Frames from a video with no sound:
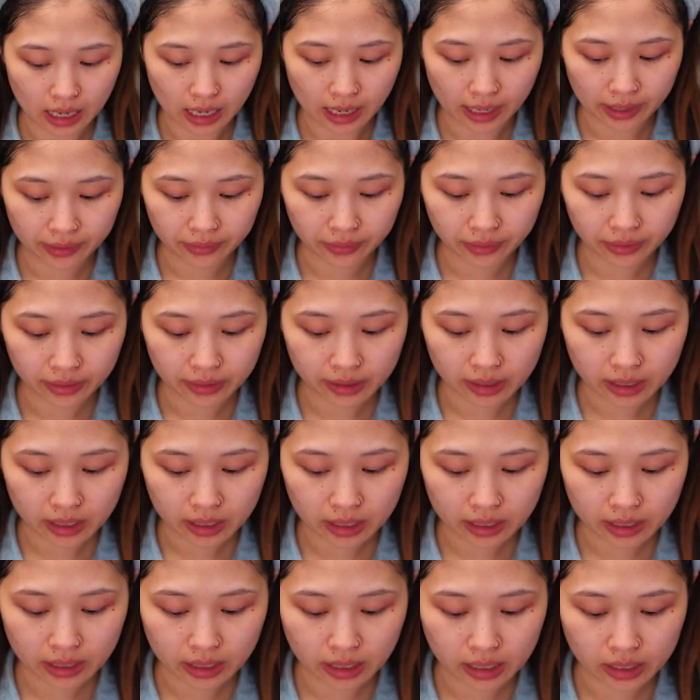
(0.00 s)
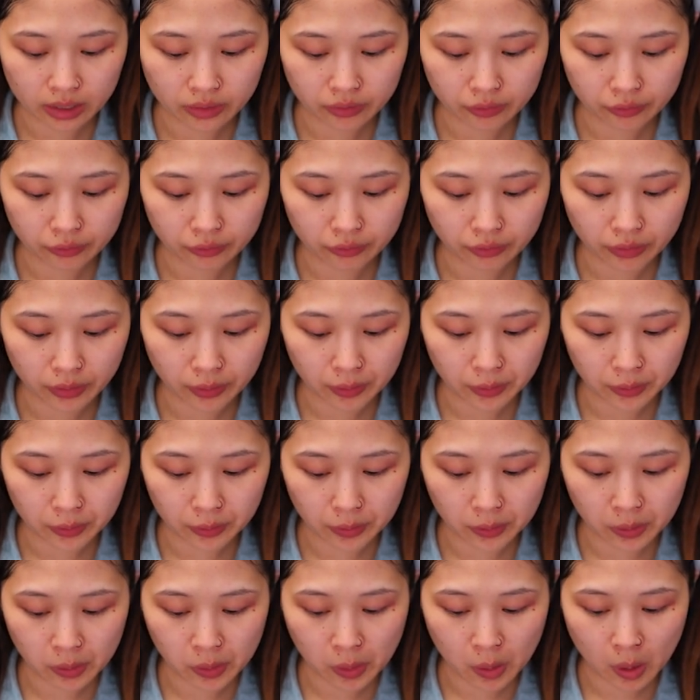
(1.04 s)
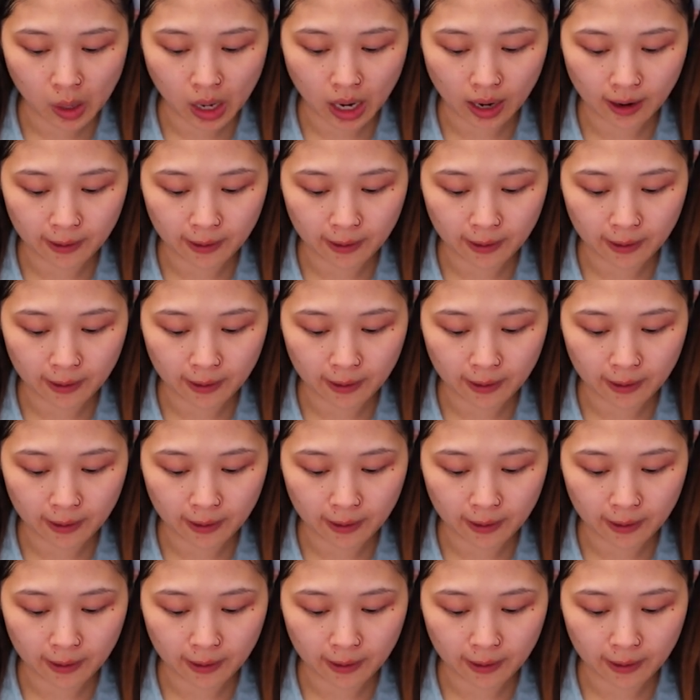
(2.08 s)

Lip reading: I think if you